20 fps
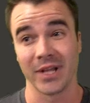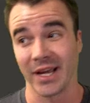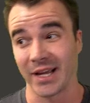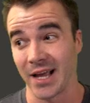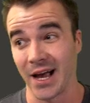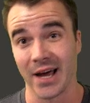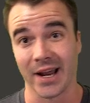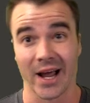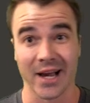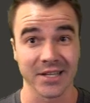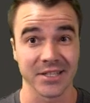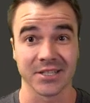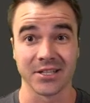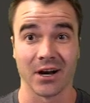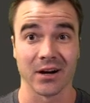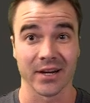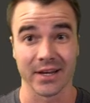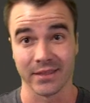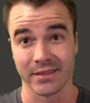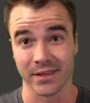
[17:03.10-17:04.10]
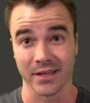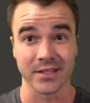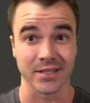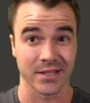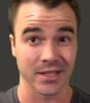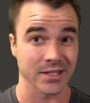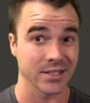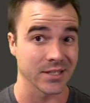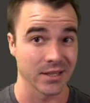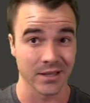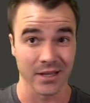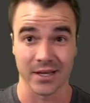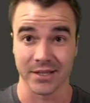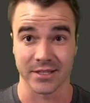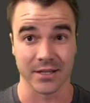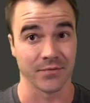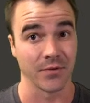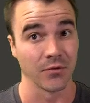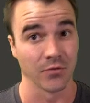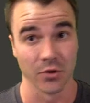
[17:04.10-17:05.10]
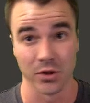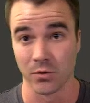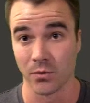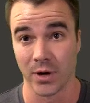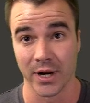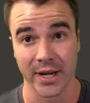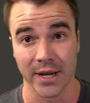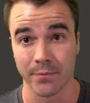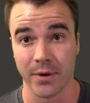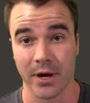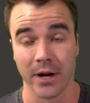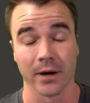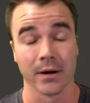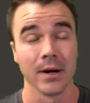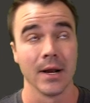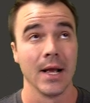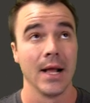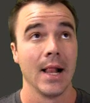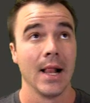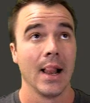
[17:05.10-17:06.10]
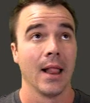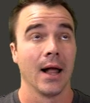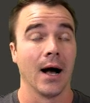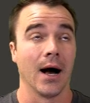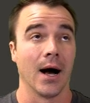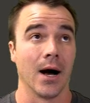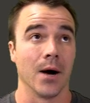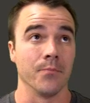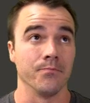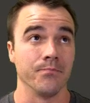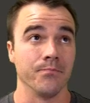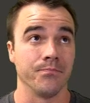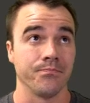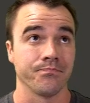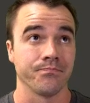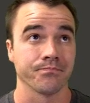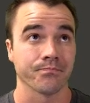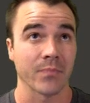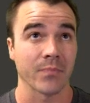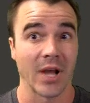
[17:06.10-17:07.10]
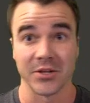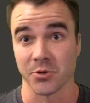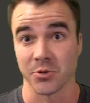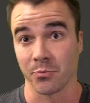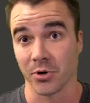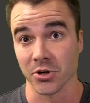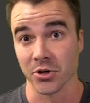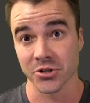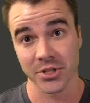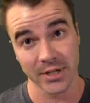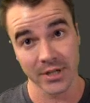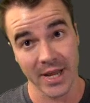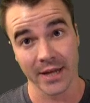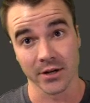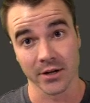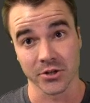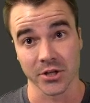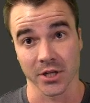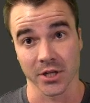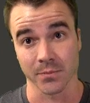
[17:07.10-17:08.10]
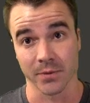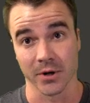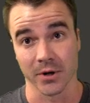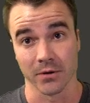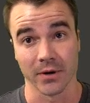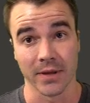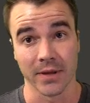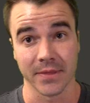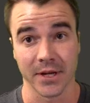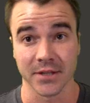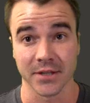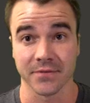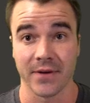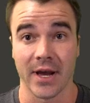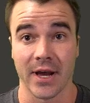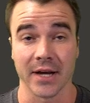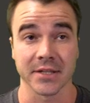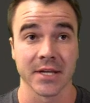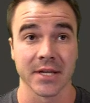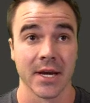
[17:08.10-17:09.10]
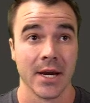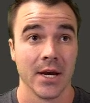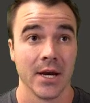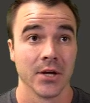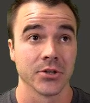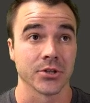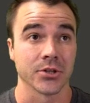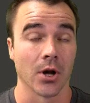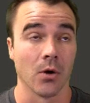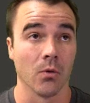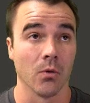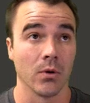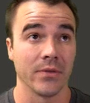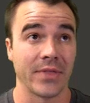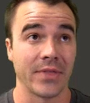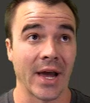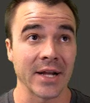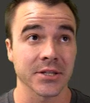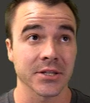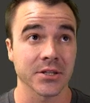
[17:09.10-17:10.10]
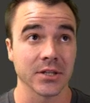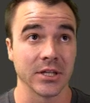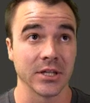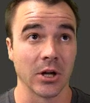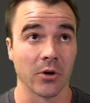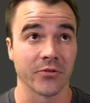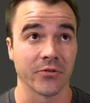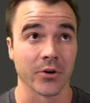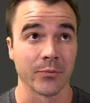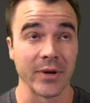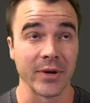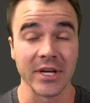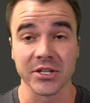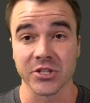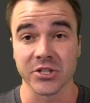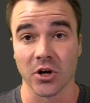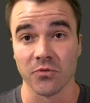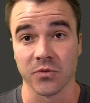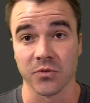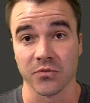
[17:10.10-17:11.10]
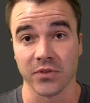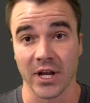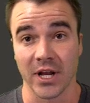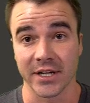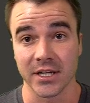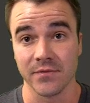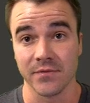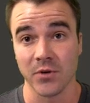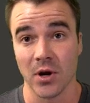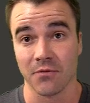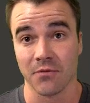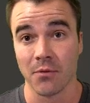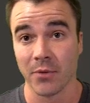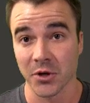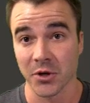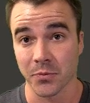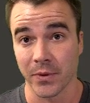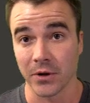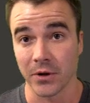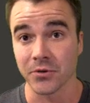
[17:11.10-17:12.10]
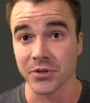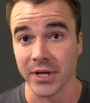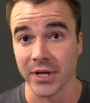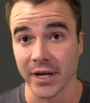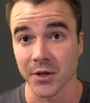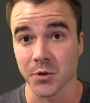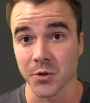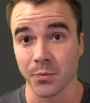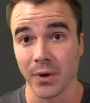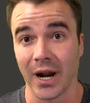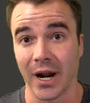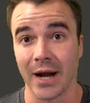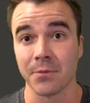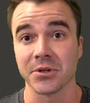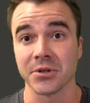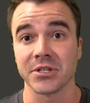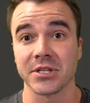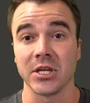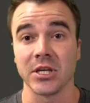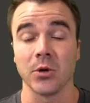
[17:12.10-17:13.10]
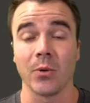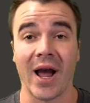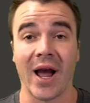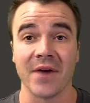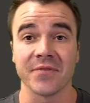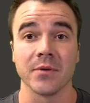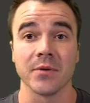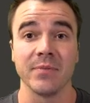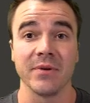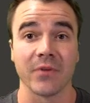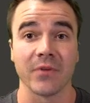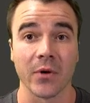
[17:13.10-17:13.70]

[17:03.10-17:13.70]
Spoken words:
to be like, God, I suck at this, this, and this. If you really want to get better. As a person and a chess player, right? That's facts. So that's, if you're being self-reflective, you have a much better chance, but I would say you have to